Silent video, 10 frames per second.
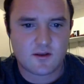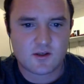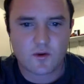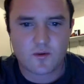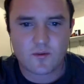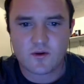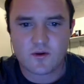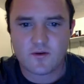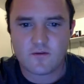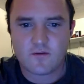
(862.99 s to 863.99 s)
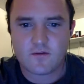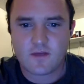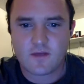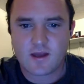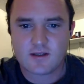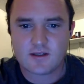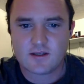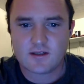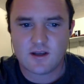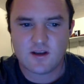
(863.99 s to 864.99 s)
root of that,
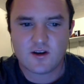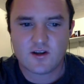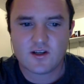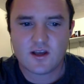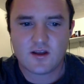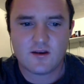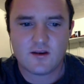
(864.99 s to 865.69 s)
and you're done.